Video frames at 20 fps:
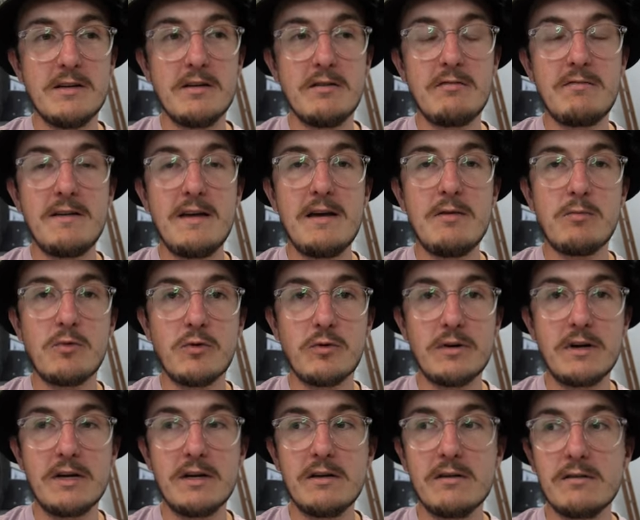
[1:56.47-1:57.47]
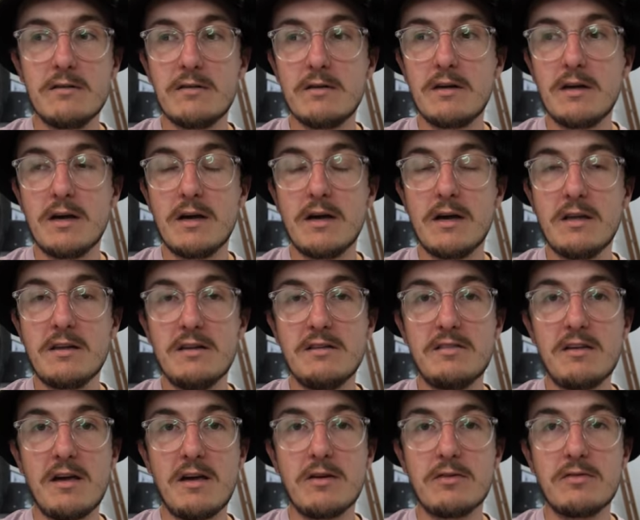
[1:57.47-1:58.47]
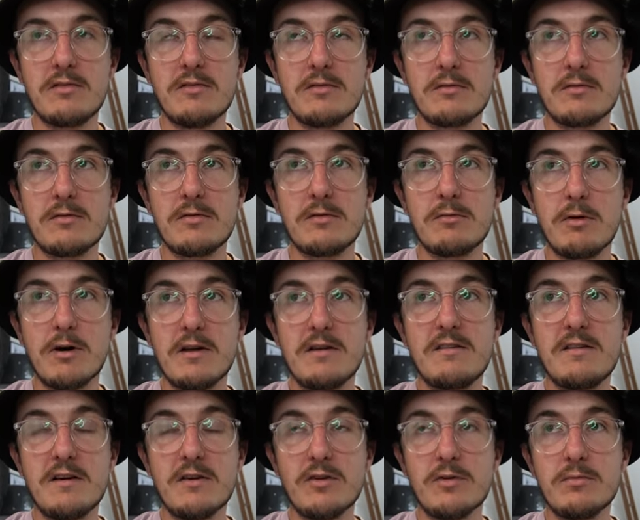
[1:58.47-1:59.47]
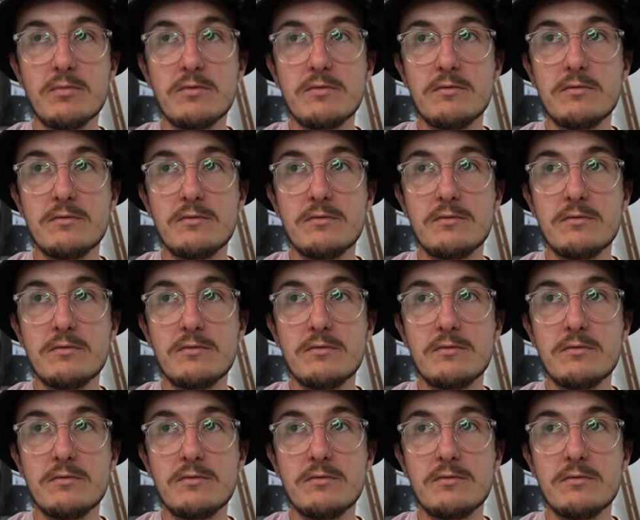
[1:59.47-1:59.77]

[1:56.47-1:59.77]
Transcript: fair warning, this house is quite terrible.